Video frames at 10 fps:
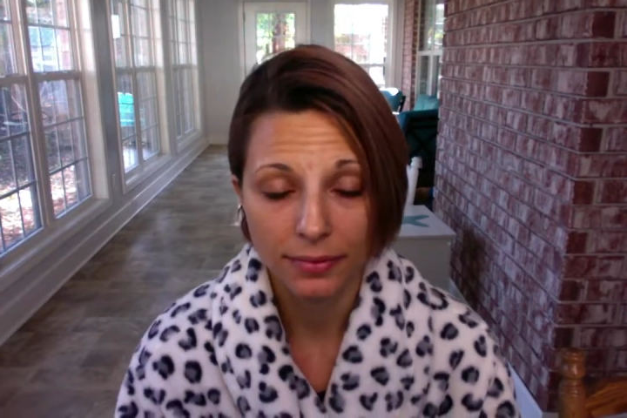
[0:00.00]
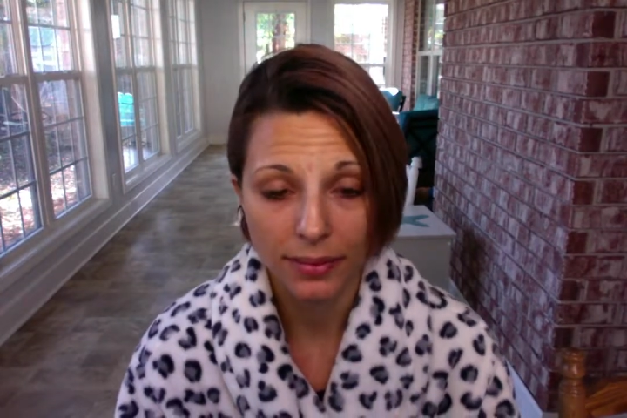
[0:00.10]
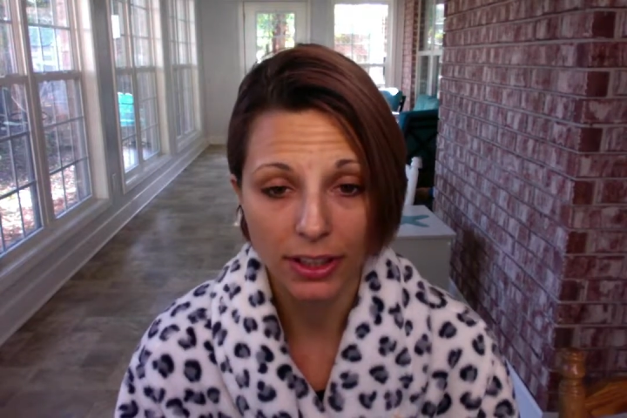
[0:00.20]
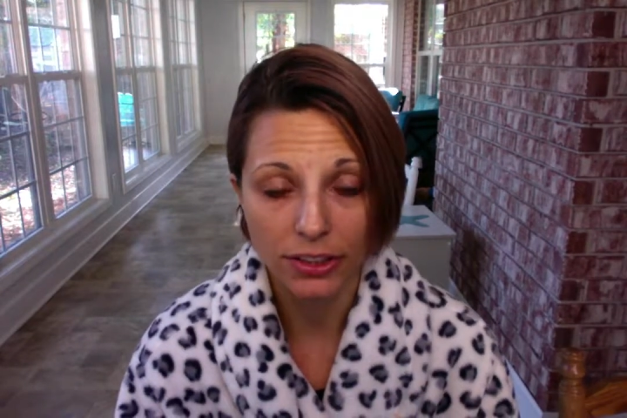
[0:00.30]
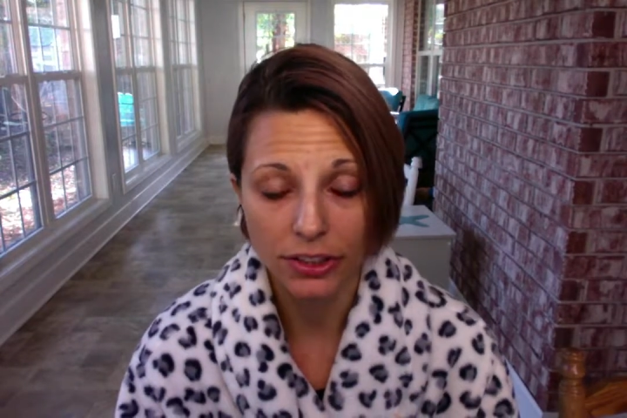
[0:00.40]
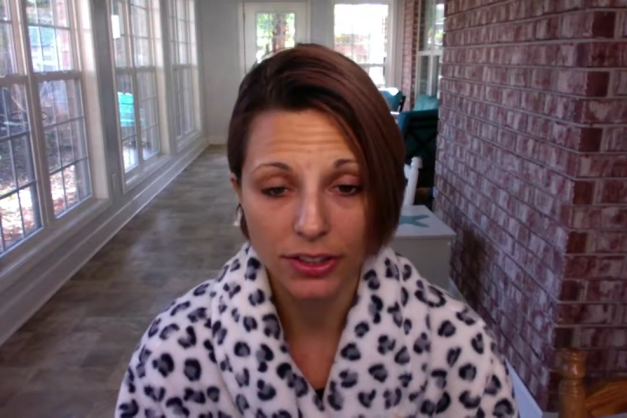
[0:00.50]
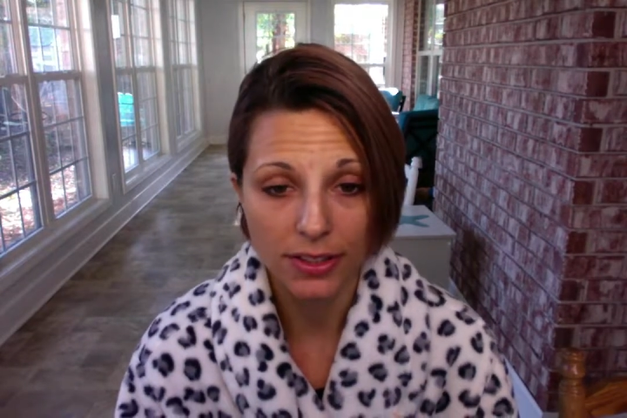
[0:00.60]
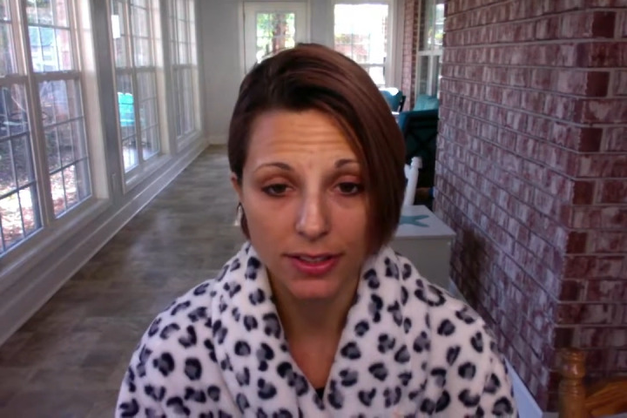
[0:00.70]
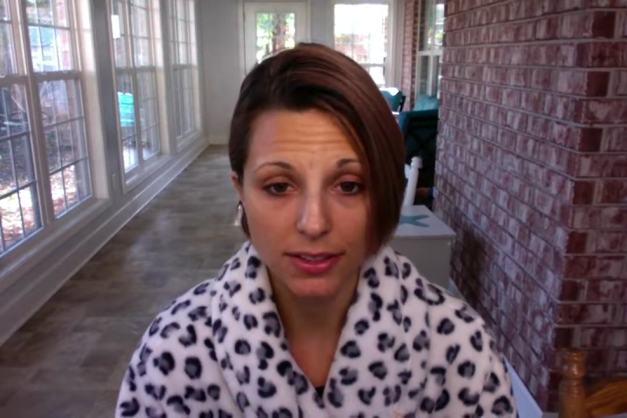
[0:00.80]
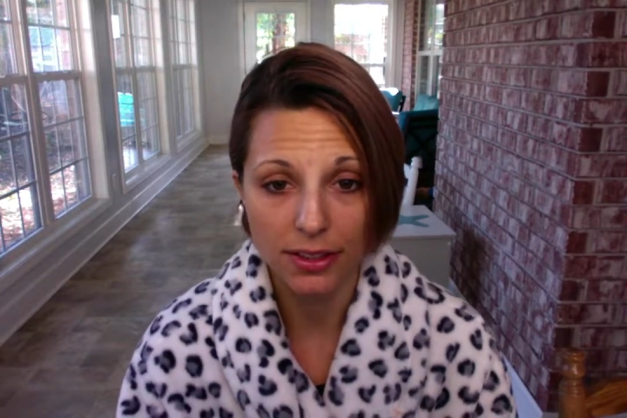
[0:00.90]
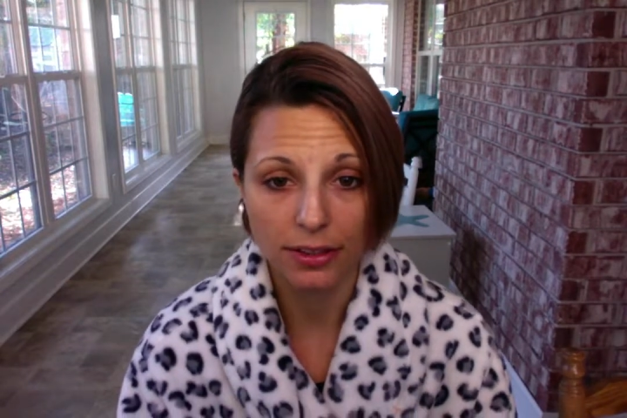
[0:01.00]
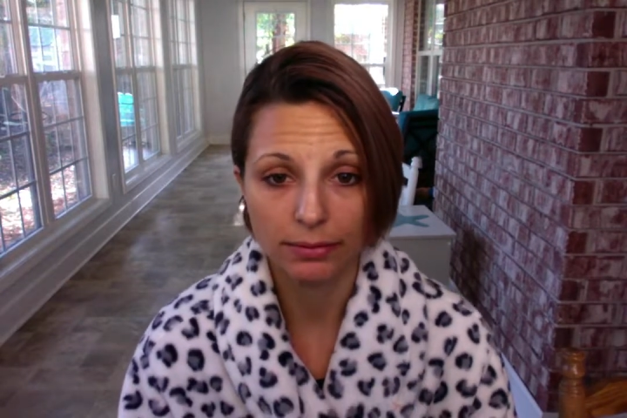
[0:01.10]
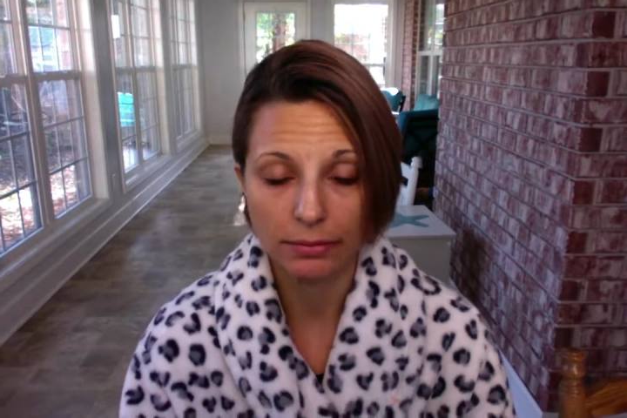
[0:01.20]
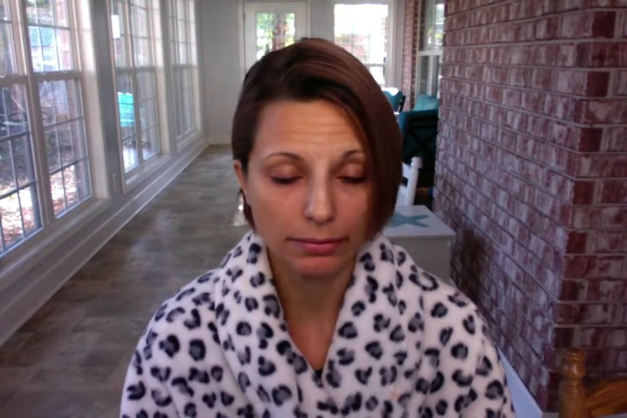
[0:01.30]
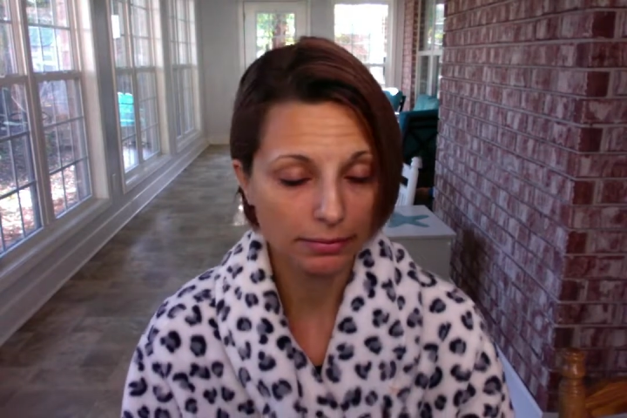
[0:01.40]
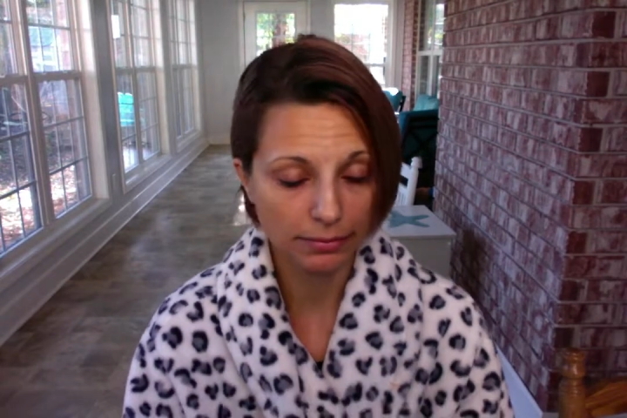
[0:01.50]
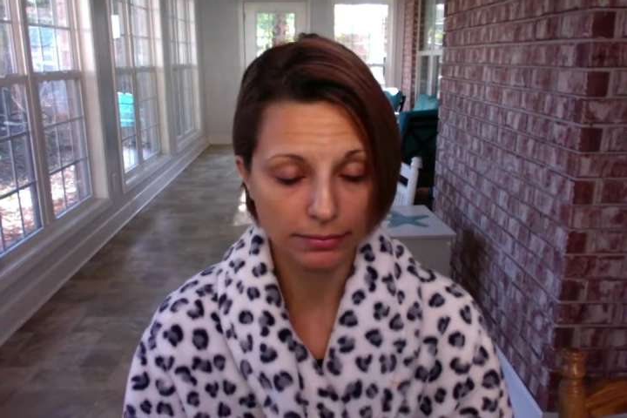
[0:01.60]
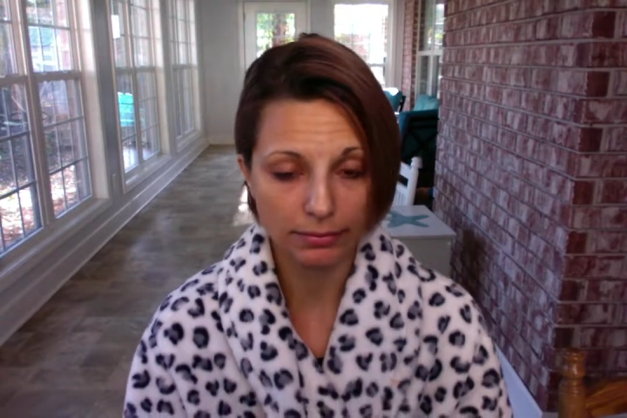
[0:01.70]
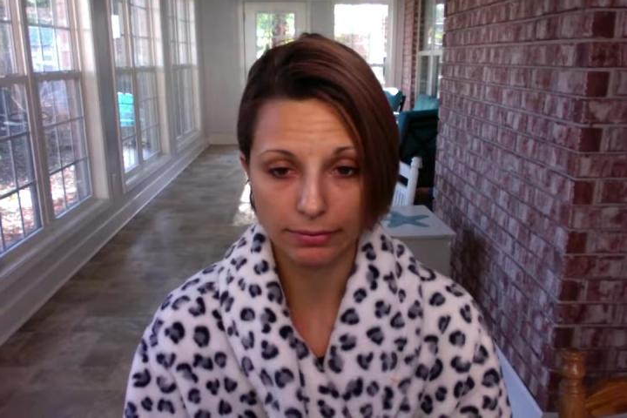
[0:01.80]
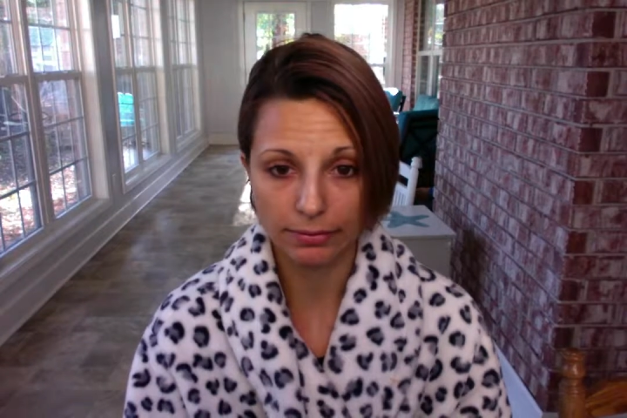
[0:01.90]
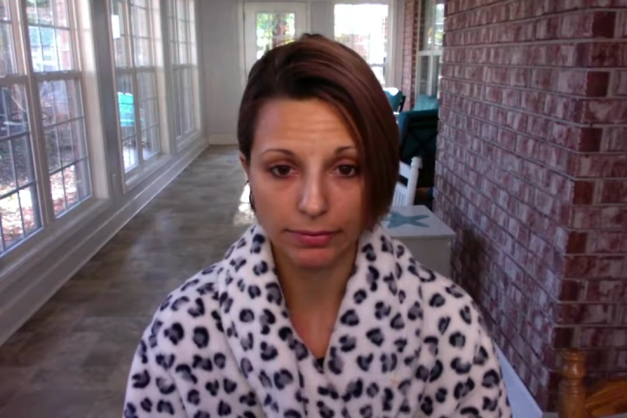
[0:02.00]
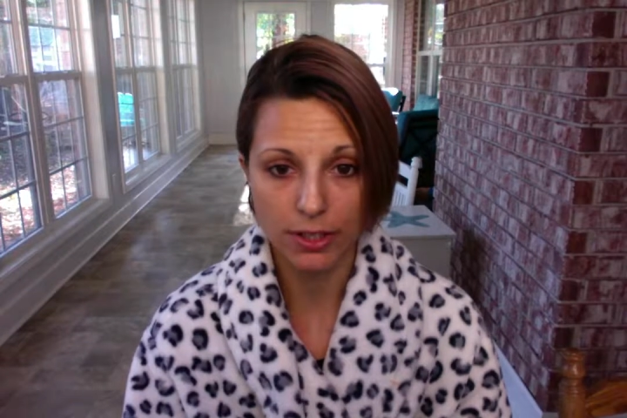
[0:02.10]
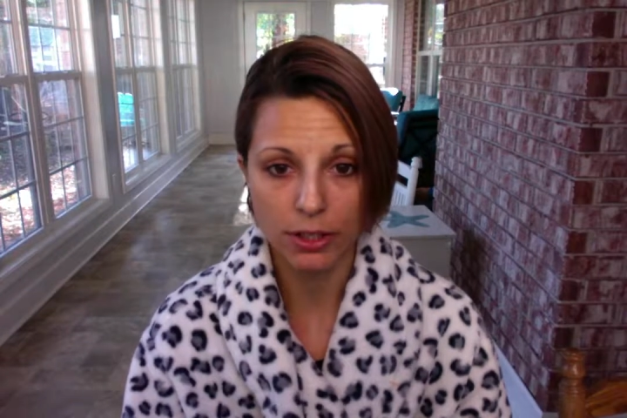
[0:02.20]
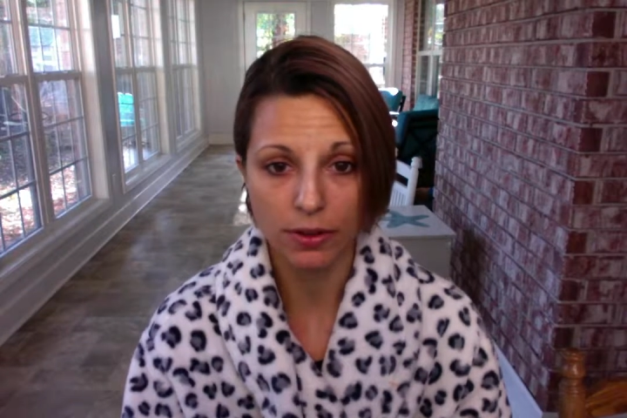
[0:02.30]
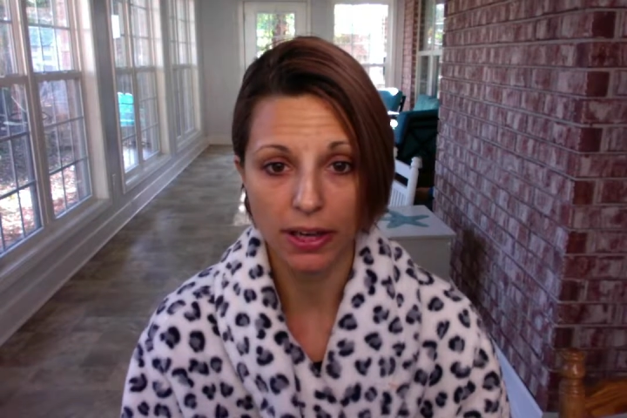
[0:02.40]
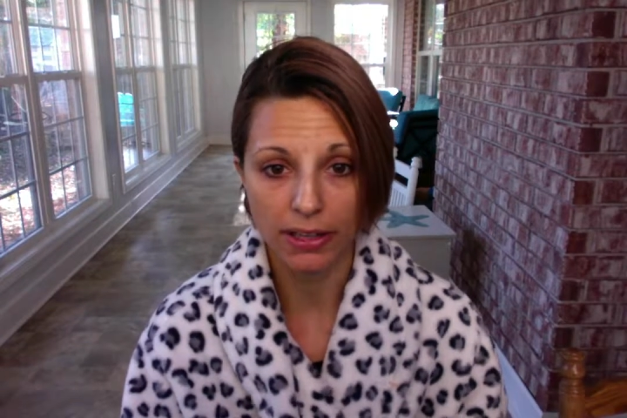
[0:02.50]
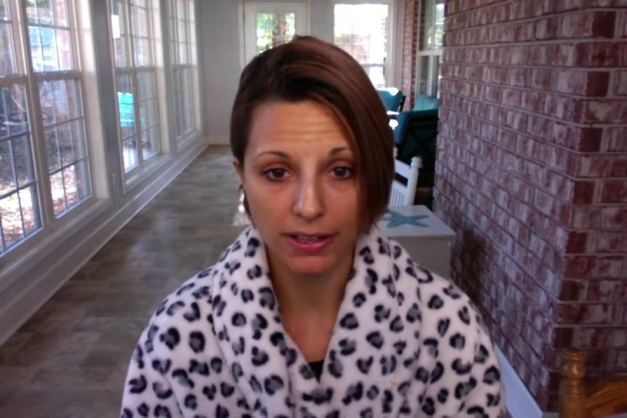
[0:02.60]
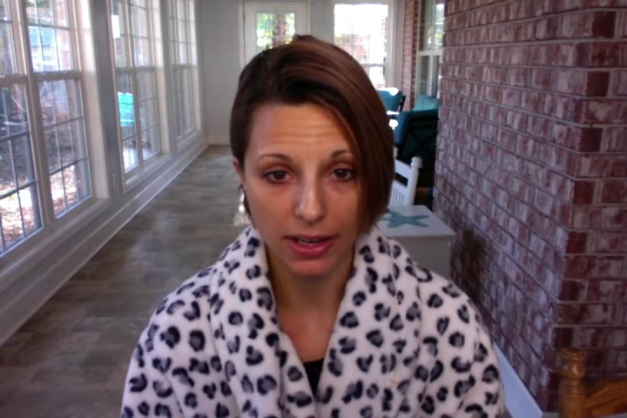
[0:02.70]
it's just, so that is